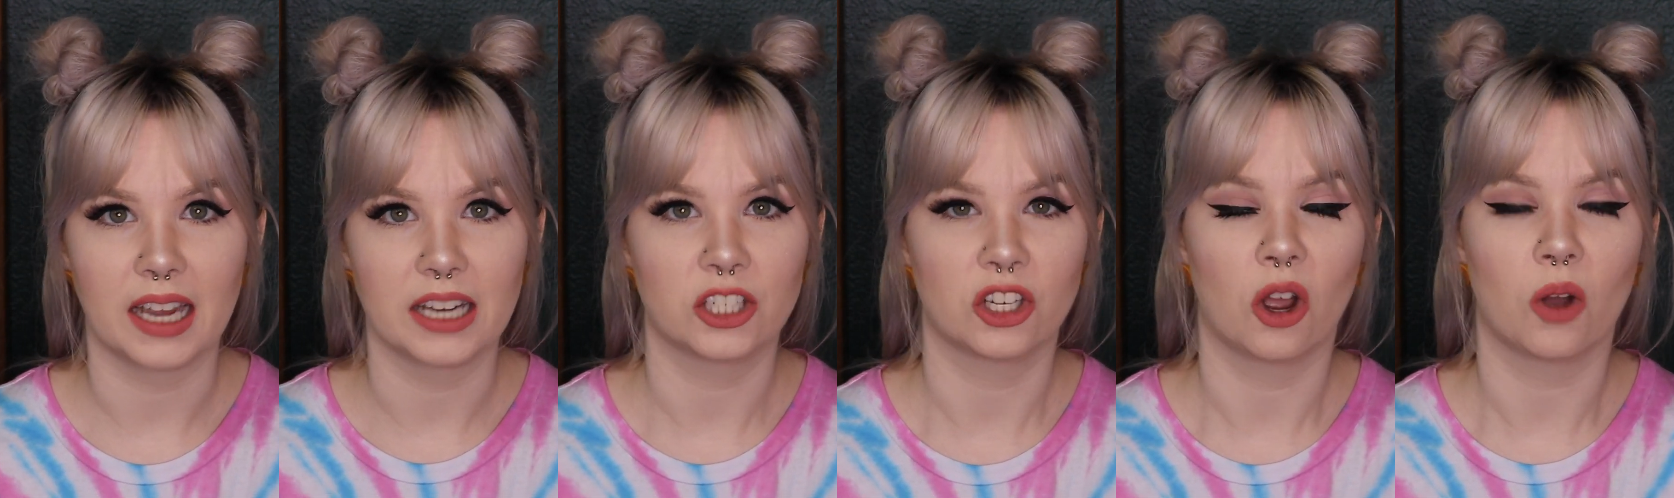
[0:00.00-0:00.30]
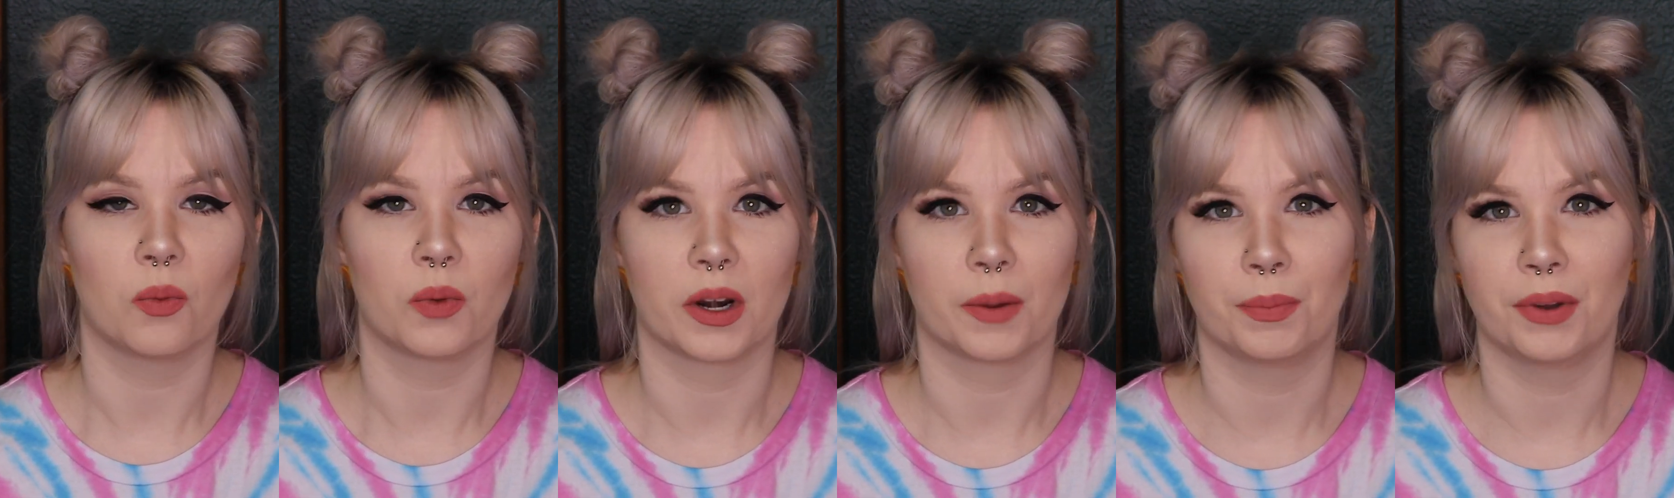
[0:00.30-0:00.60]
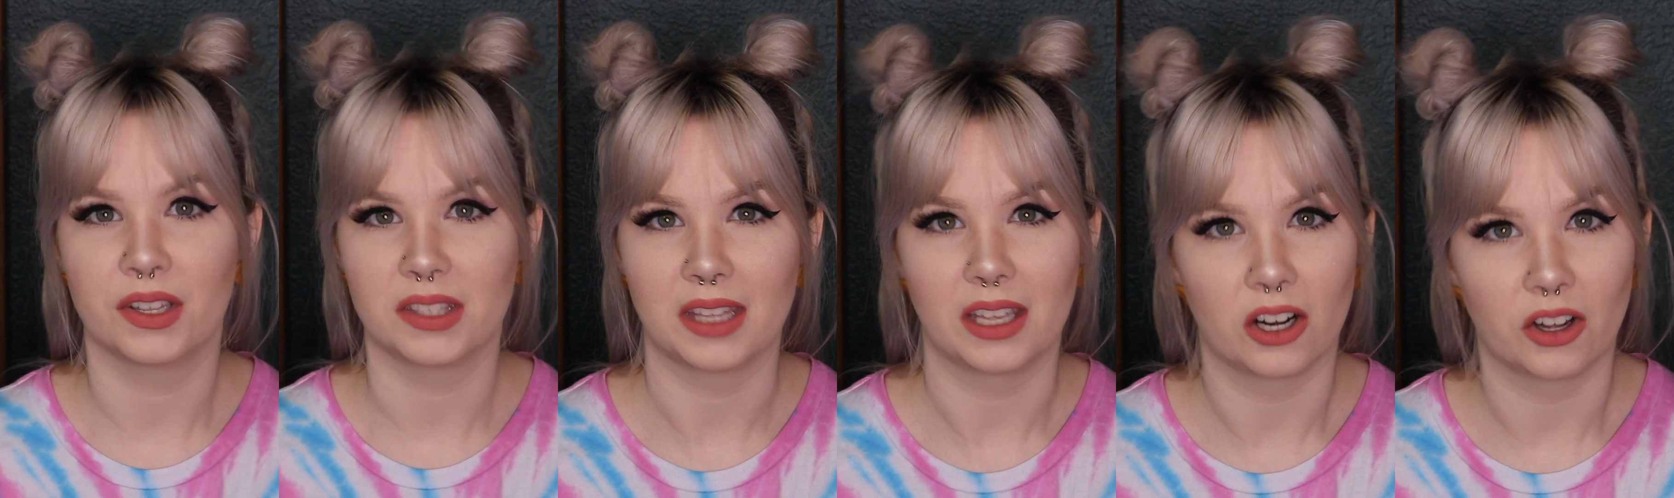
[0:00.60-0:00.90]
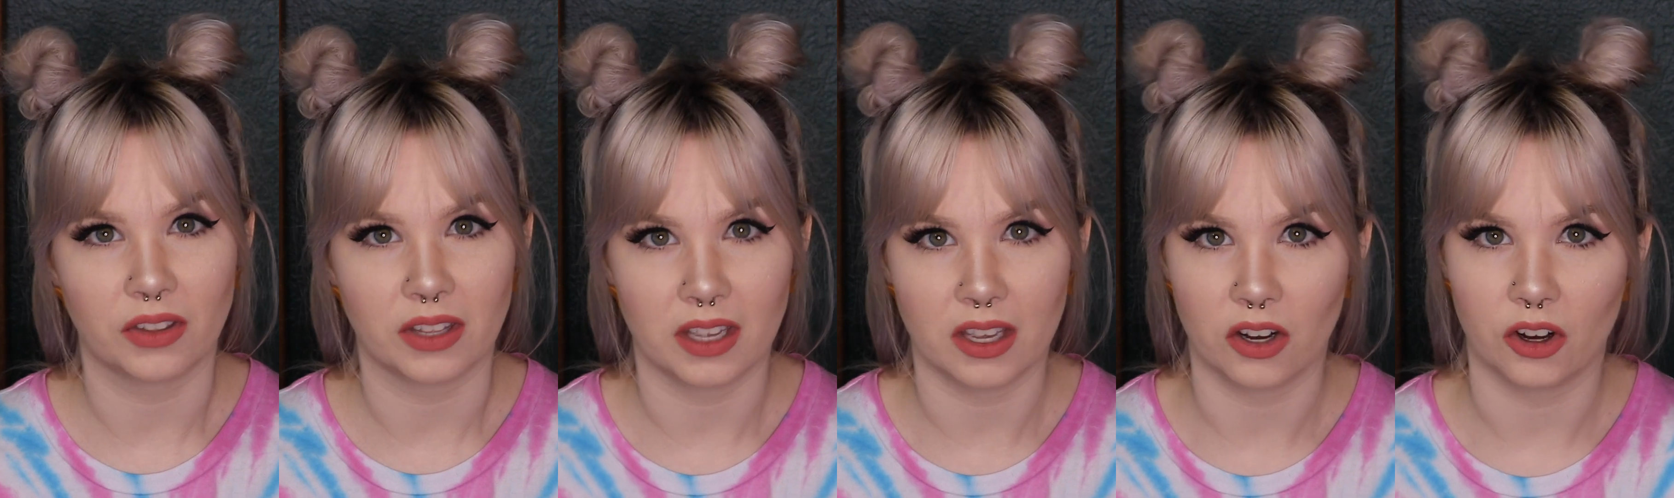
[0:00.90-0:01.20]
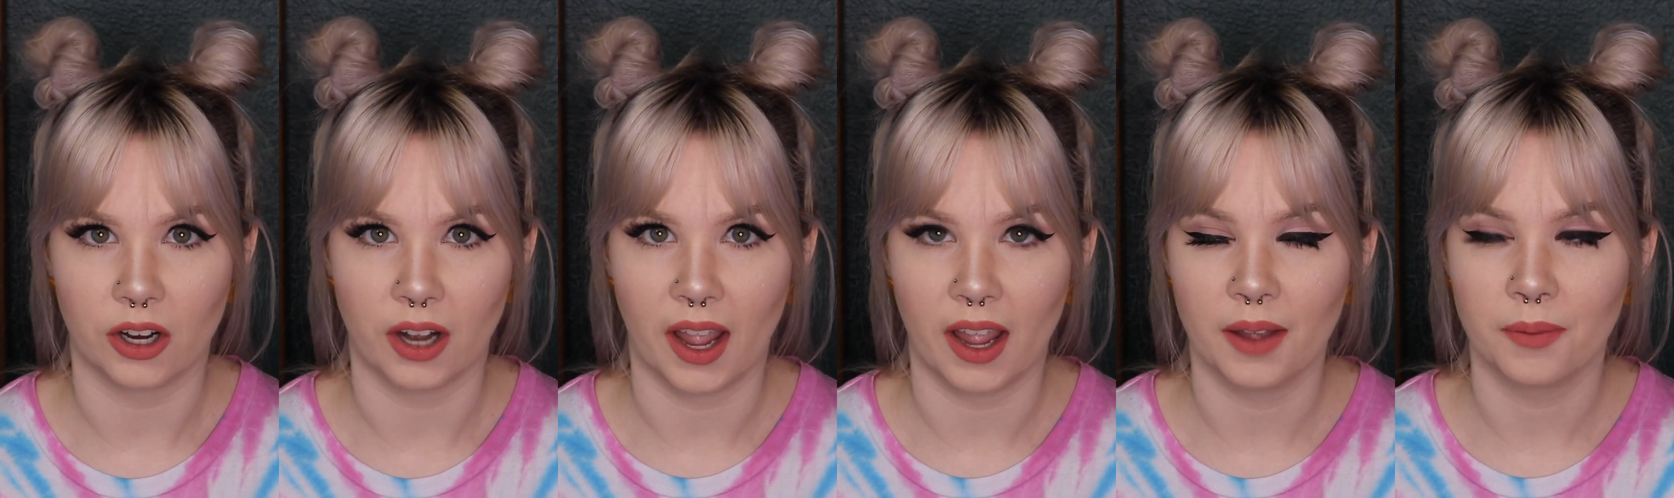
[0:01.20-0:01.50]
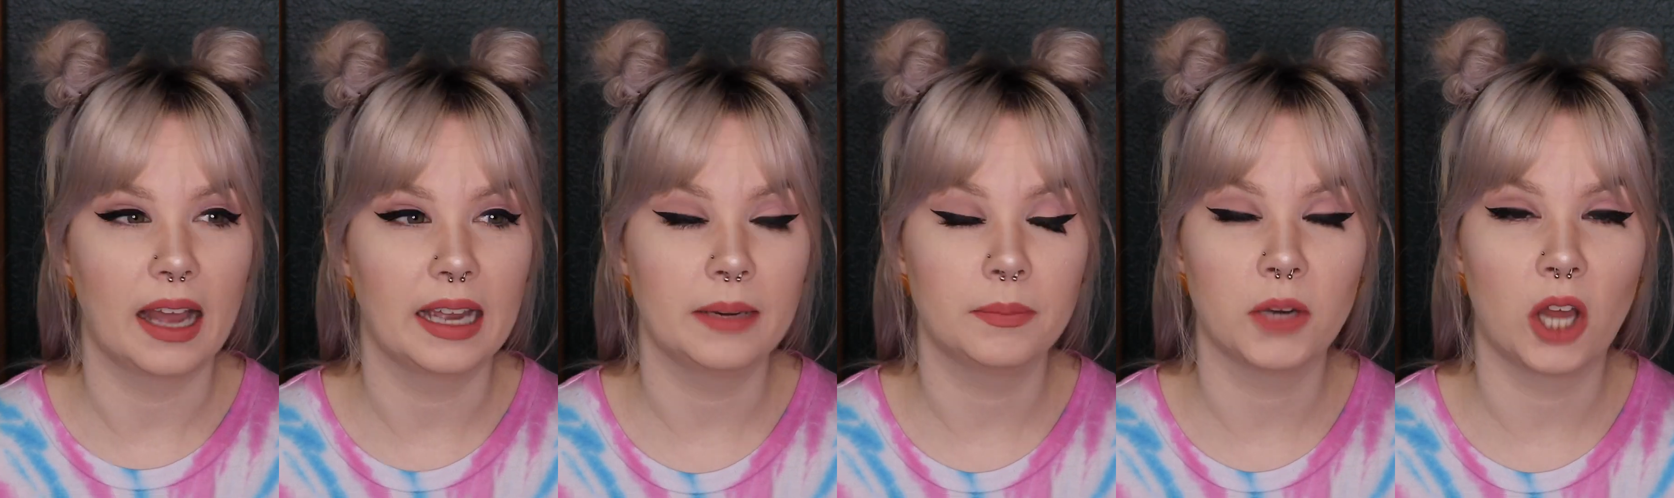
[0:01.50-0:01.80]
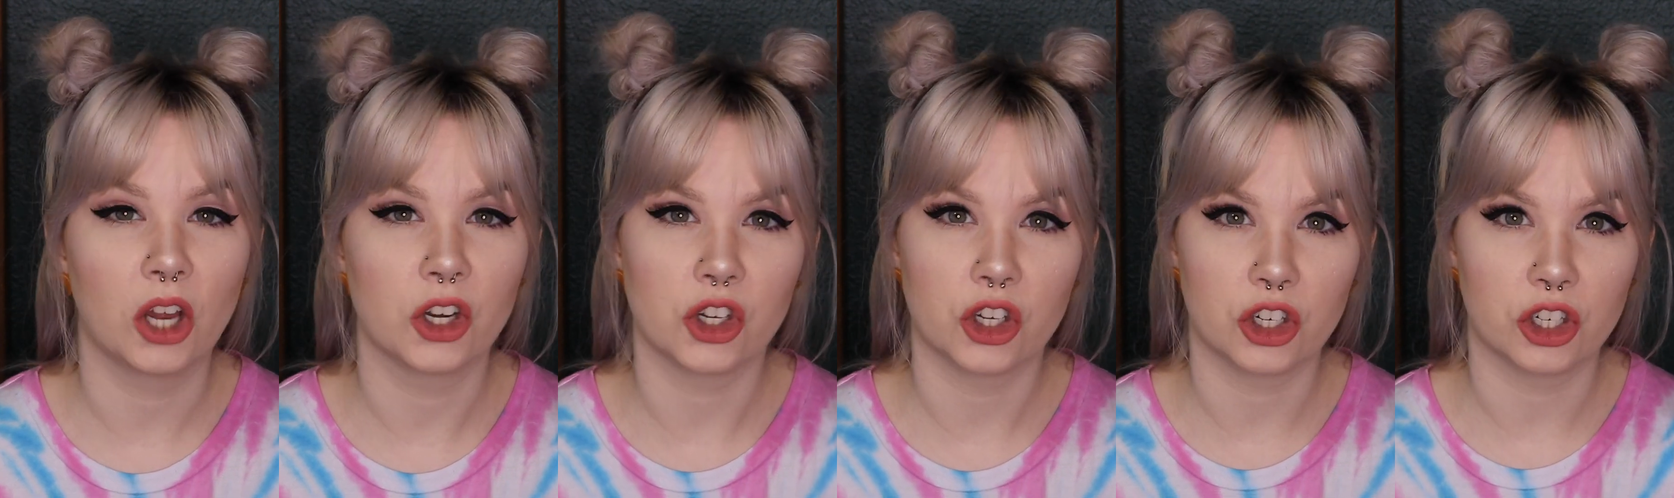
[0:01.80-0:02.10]
I don't wanna put that on the internet. I'm
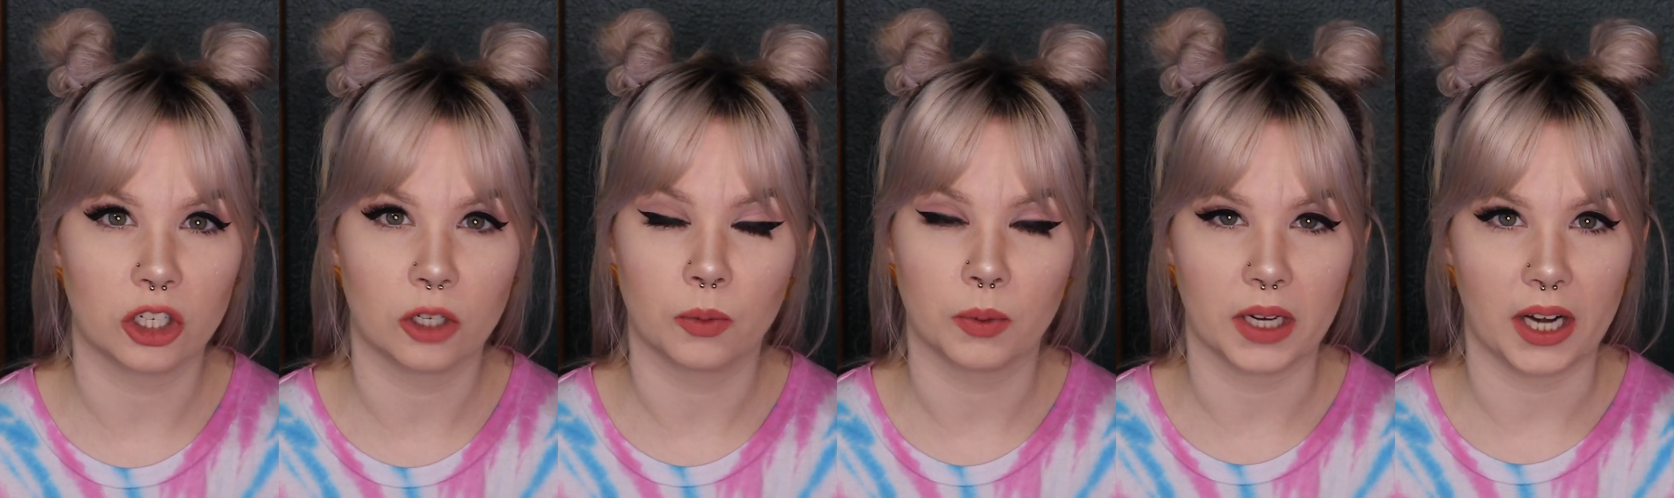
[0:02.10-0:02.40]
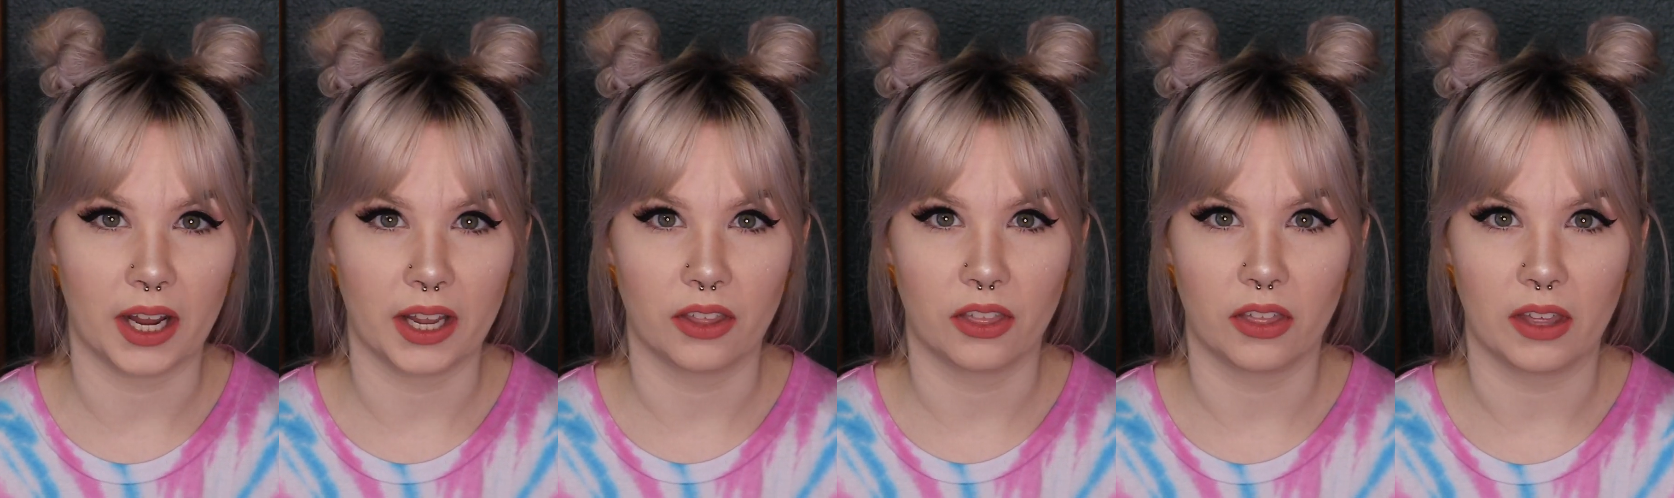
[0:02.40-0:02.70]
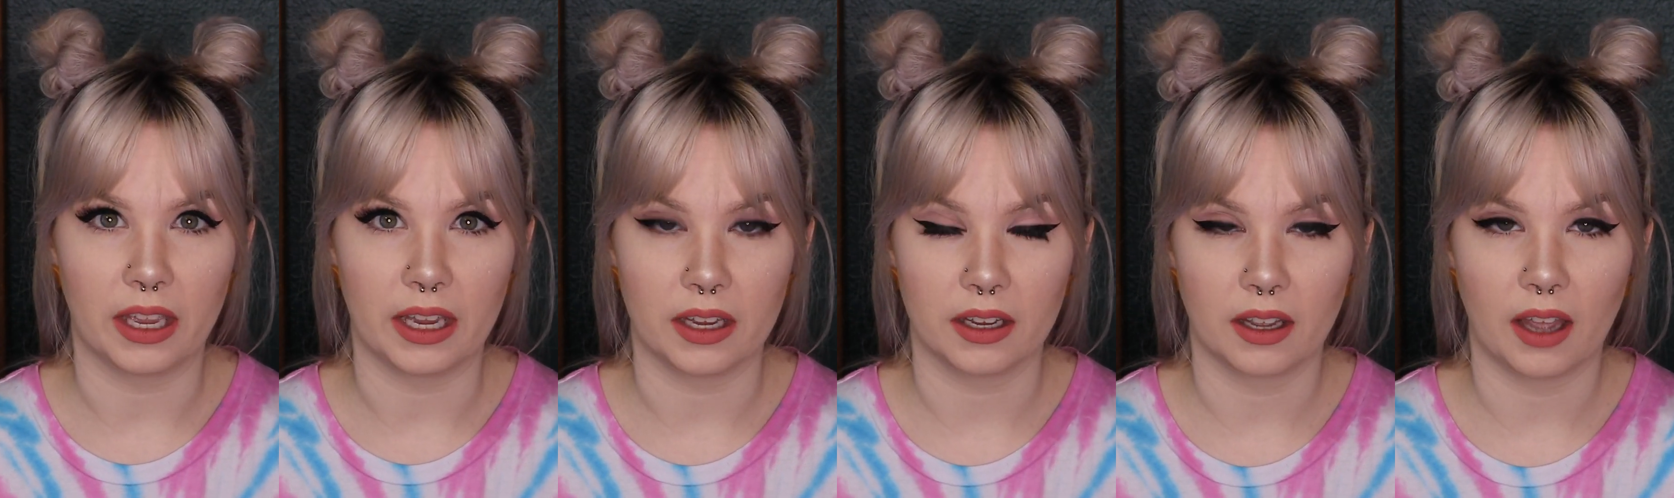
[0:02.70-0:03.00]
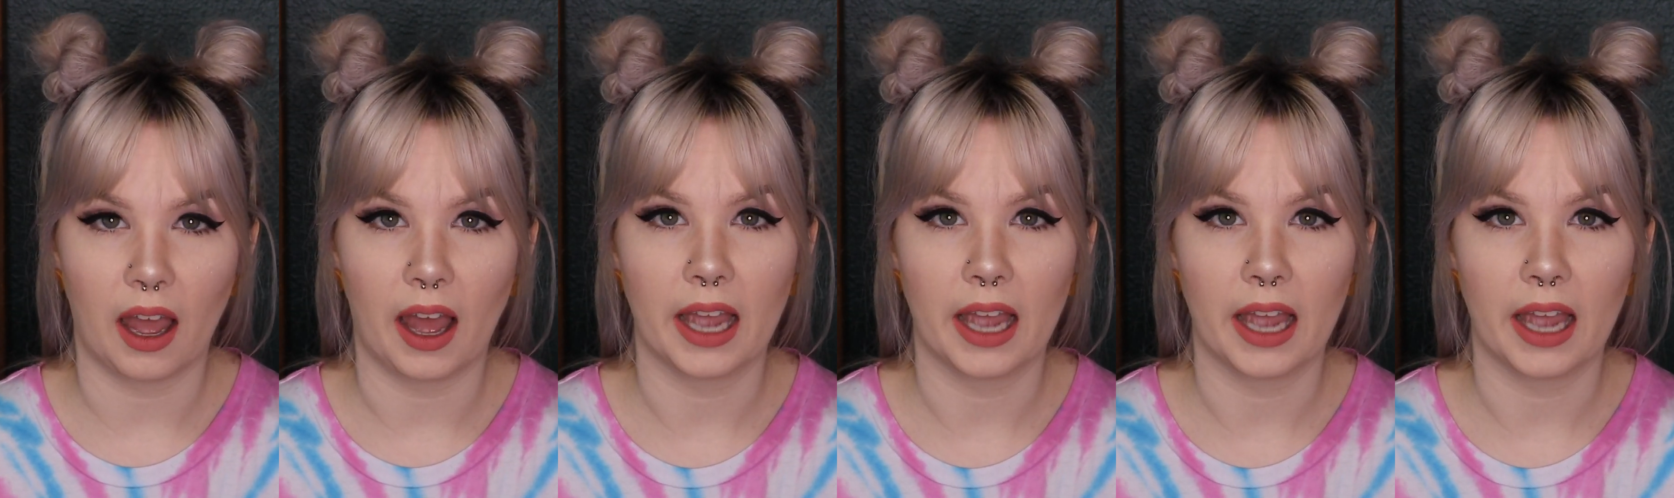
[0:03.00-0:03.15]
not sure what I think.